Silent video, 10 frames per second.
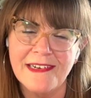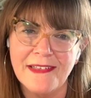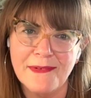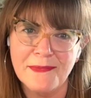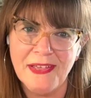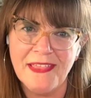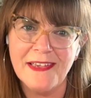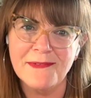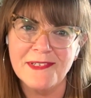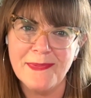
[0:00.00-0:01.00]
I
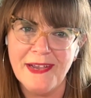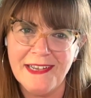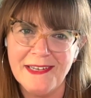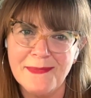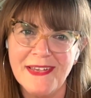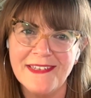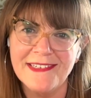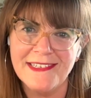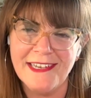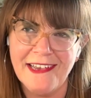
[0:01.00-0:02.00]
think it was back in
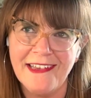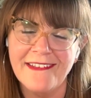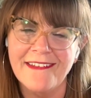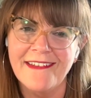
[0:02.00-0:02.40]
Amanda's day.